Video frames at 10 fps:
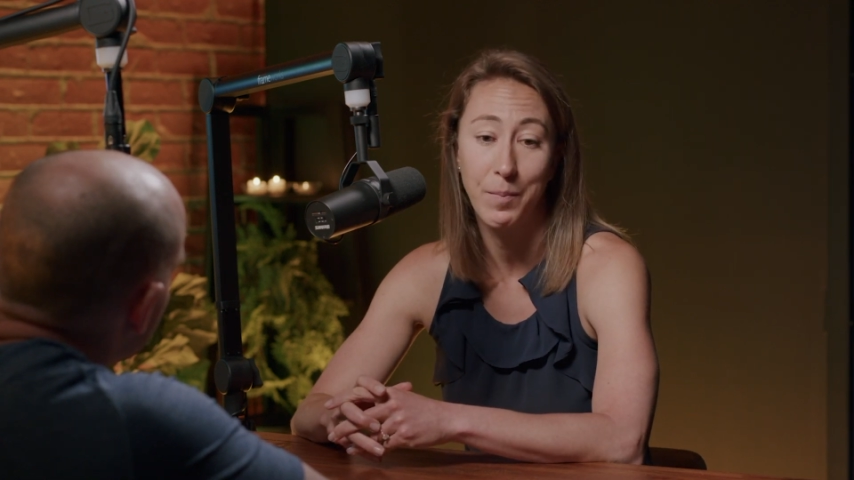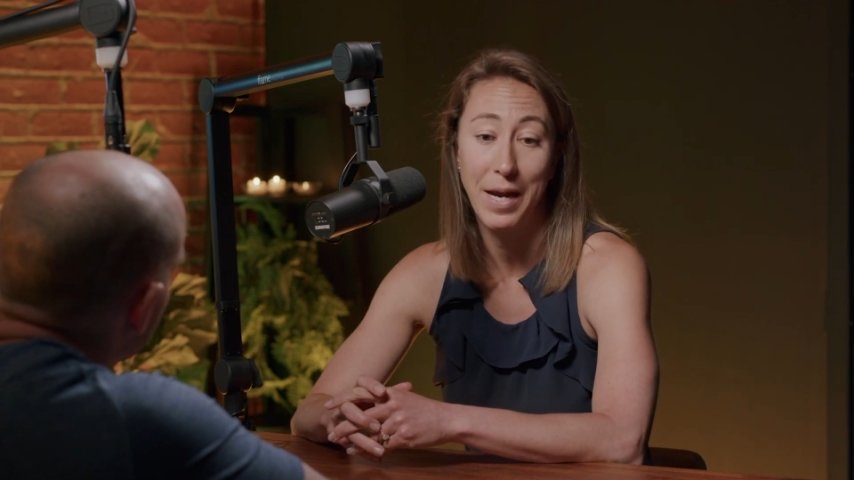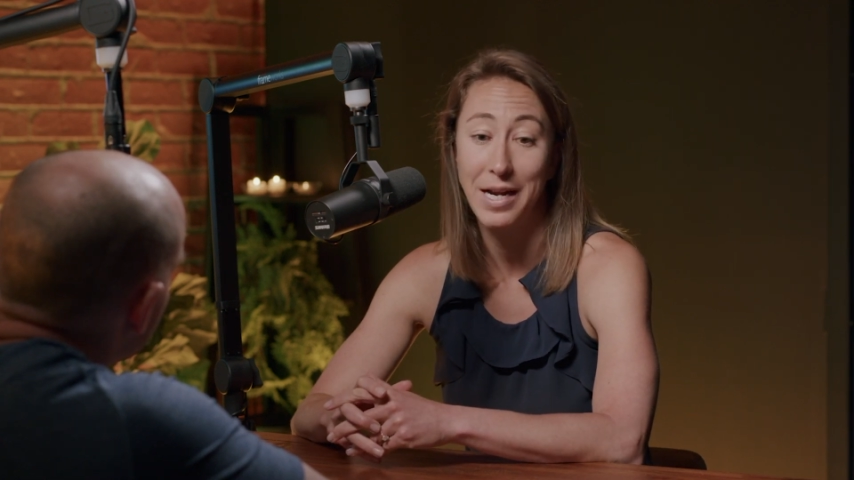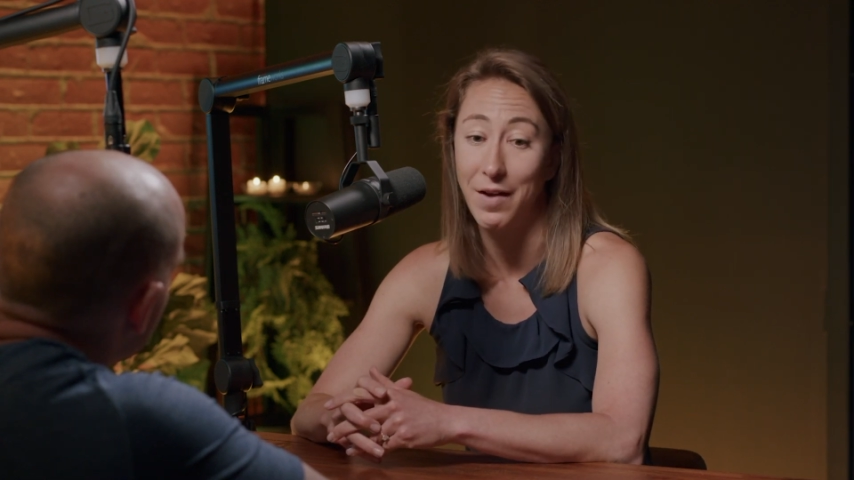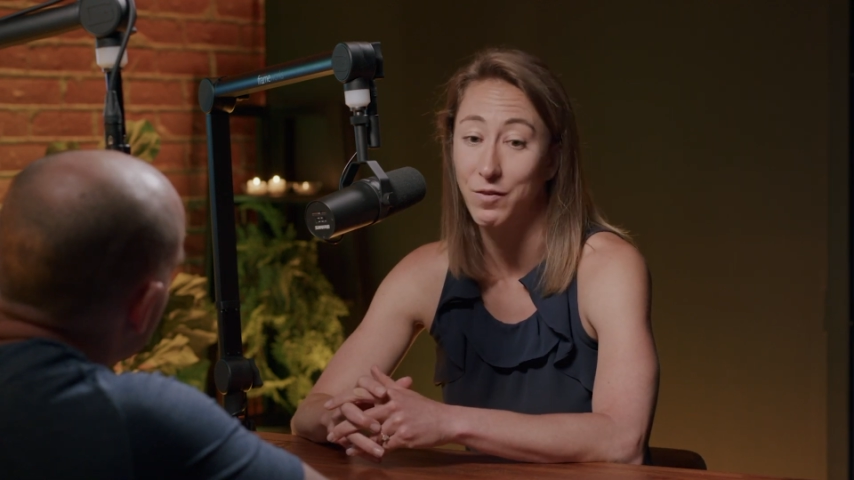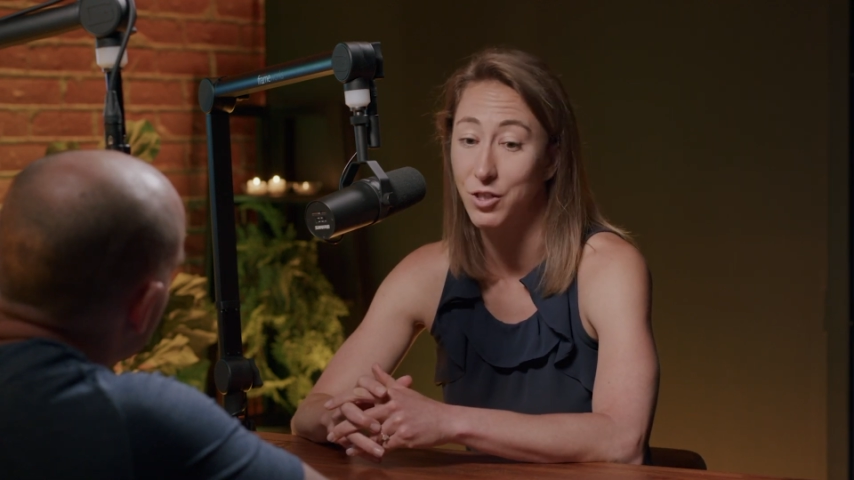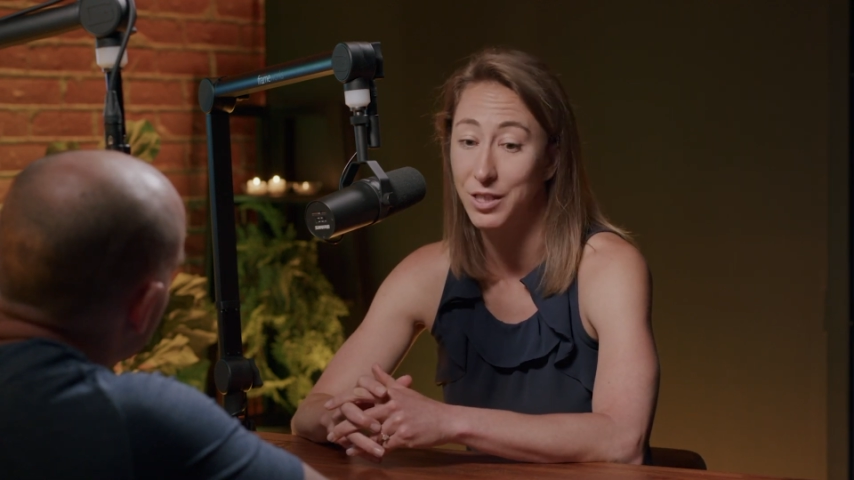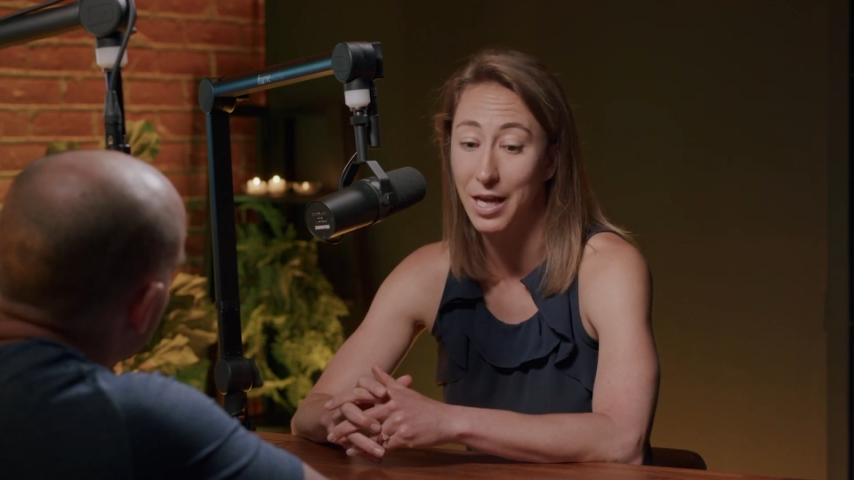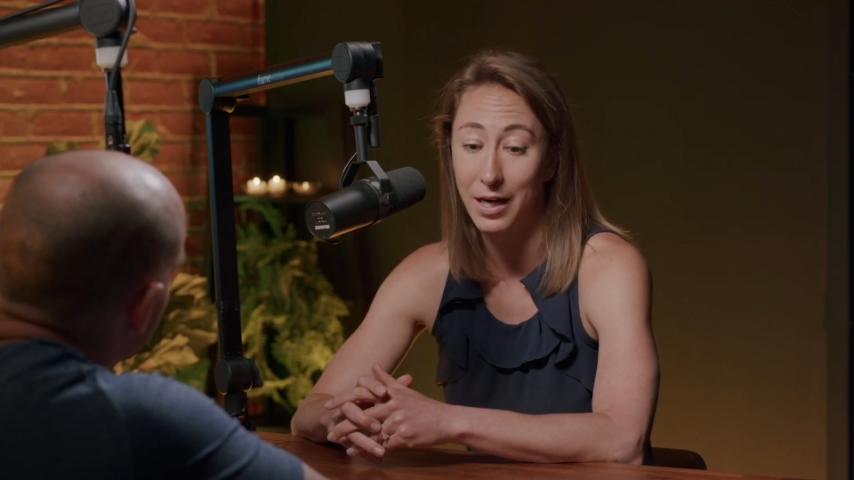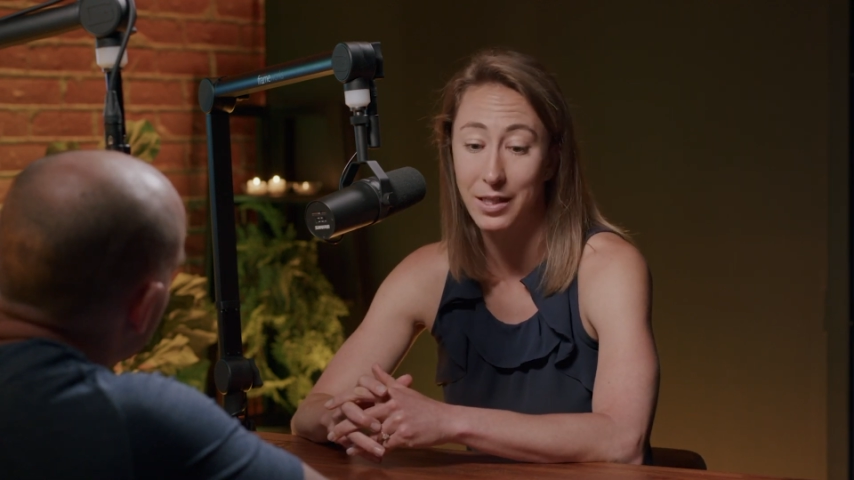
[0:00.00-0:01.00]
pain after
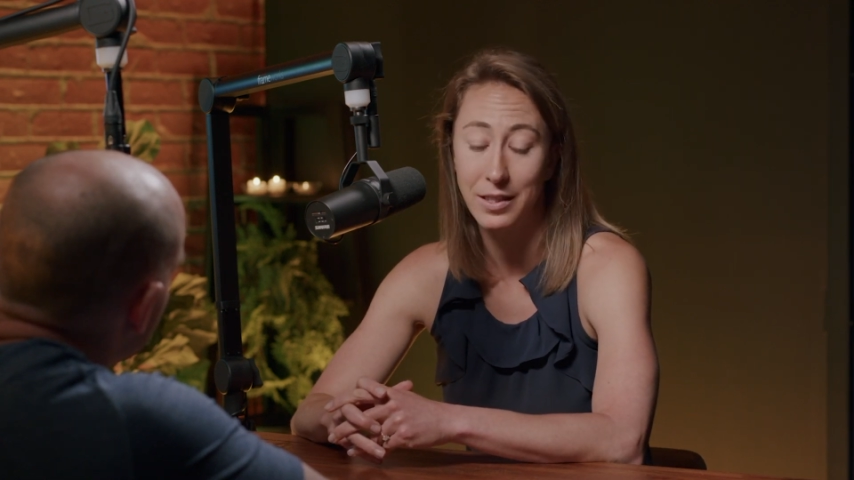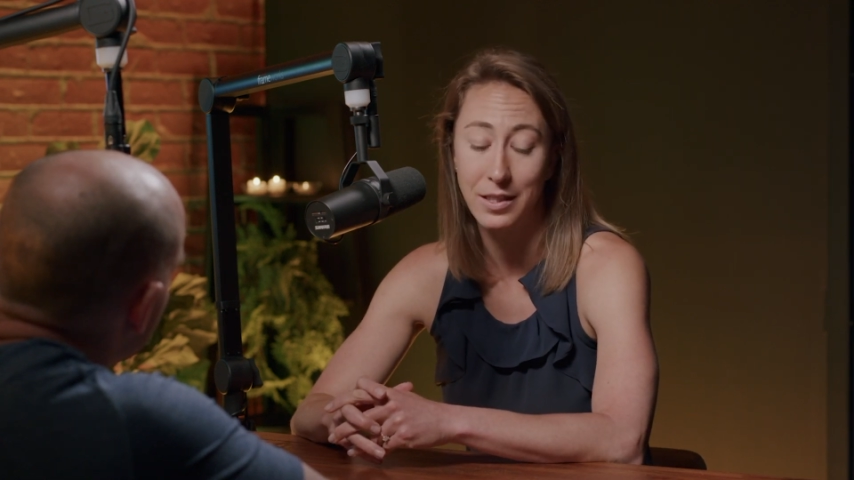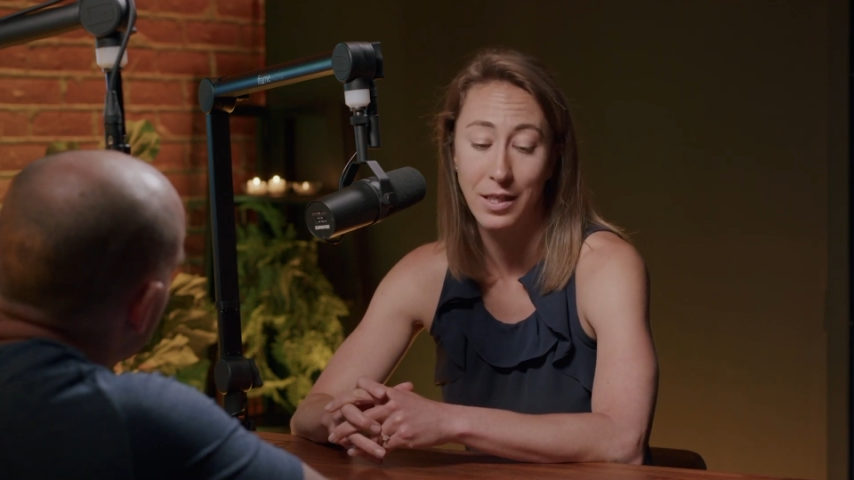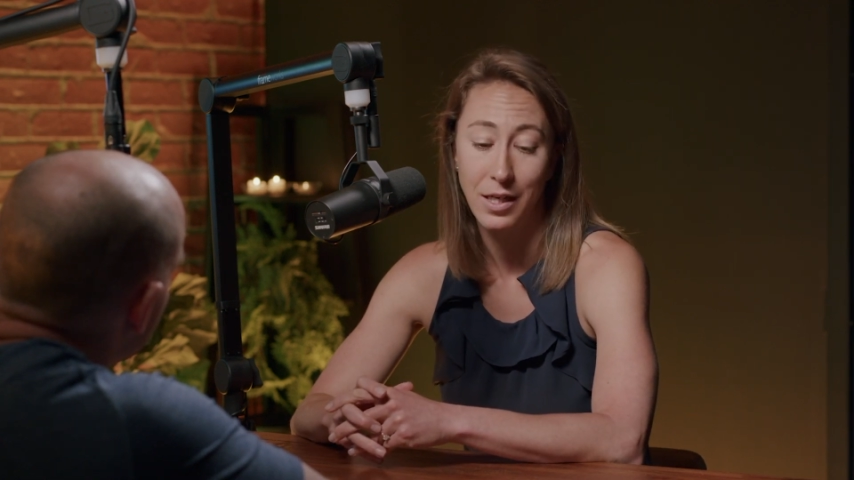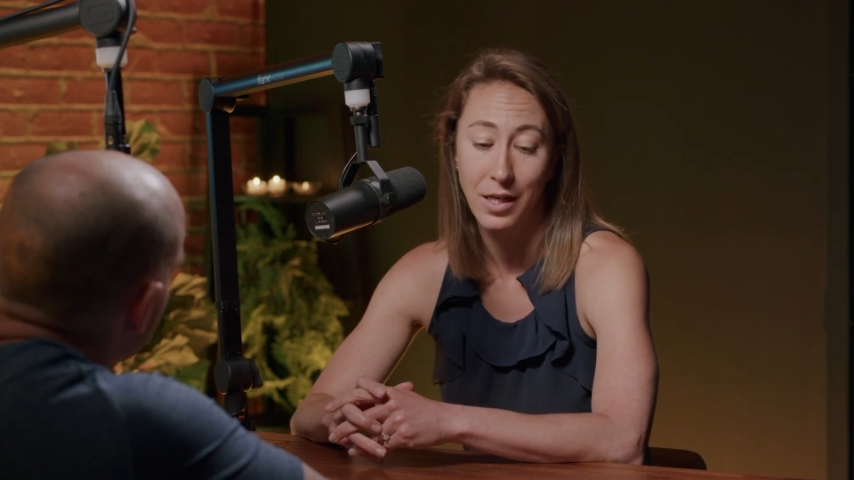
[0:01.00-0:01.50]
sex,